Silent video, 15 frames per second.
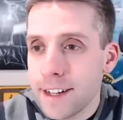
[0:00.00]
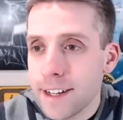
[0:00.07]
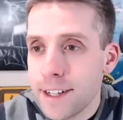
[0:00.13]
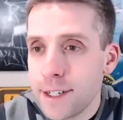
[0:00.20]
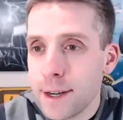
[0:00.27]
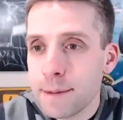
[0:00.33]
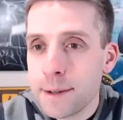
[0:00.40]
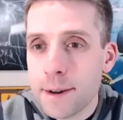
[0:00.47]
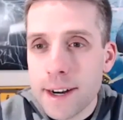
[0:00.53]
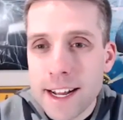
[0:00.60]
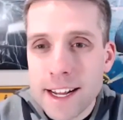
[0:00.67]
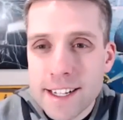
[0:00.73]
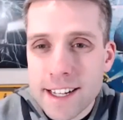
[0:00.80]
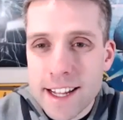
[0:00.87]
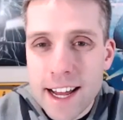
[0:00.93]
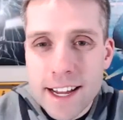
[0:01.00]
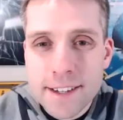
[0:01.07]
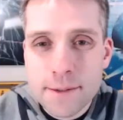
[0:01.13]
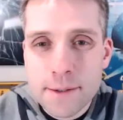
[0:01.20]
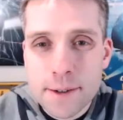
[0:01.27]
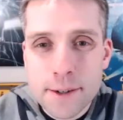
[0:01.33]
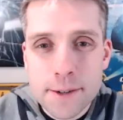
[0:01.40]
Let's jump to our next
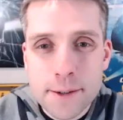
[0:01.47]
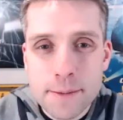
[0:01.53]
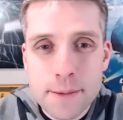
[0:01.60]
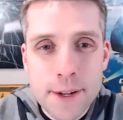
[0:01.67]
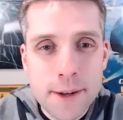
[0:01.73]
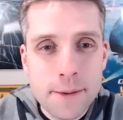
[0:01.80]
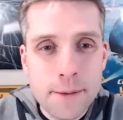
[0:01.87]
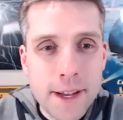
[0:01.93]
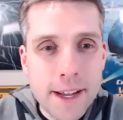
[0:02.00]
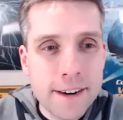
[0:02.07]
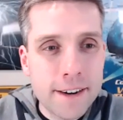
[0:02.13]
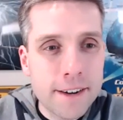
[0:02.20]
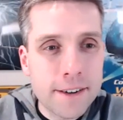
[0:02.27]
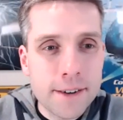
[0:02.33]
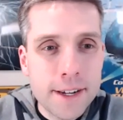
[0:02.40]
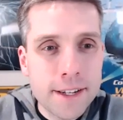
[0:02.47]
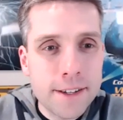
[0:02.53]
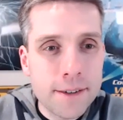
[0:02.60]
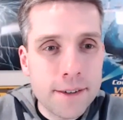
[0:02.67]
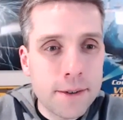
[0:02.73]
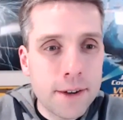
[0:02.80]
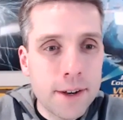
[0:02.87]
classroom. We are going
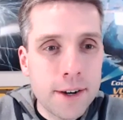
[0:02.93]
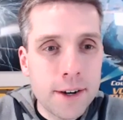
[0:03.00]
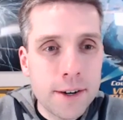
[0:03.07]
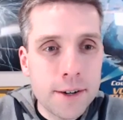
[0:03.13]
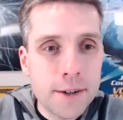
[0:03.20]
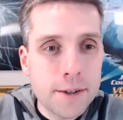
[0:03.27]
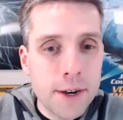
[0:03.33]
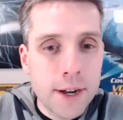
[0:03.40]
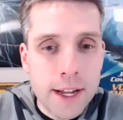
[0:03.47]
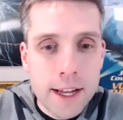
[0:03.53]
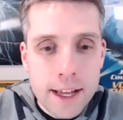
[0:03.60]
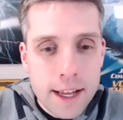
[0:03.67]
to go.